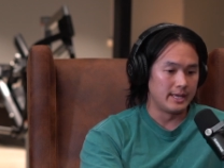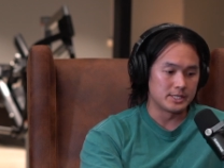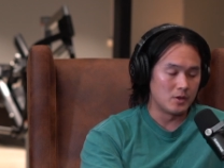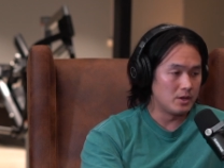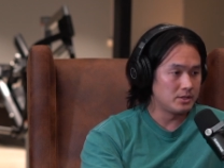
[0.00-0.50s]

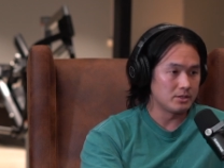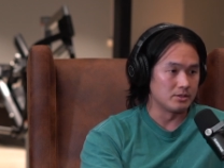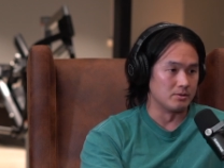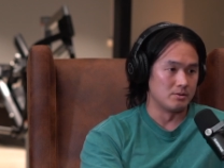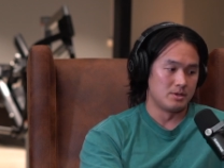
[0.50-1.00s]
It's
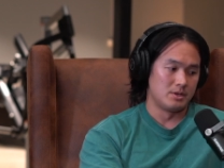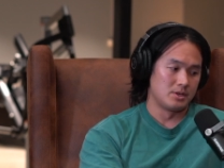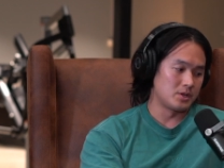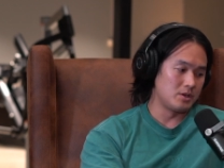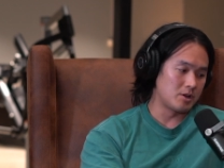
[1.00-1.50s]
hurting you.
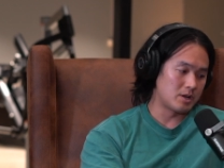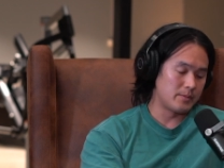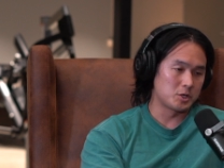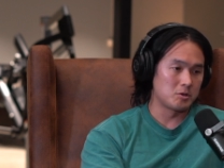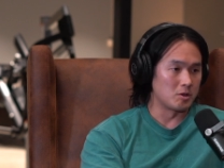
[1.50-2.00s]
So you got
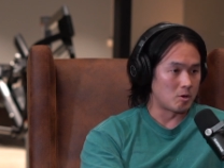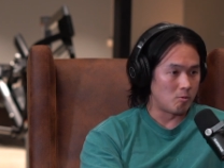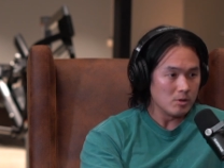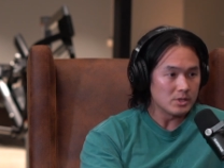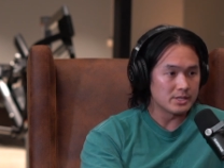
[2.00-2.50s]
to make sure the
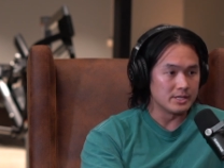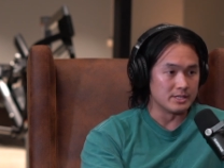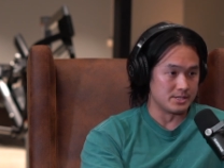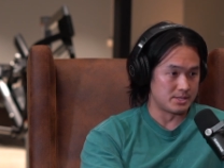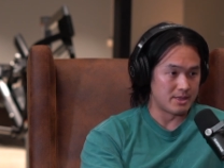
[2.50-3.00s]

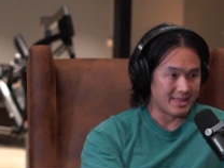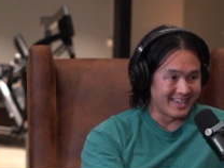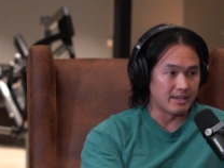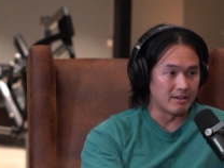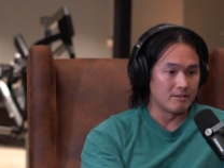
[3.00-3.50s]
quality is
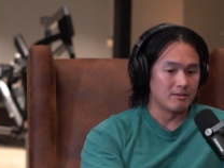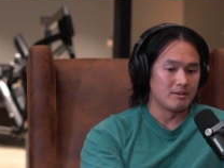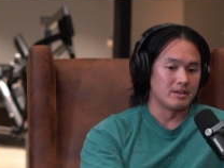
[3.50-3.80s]
there.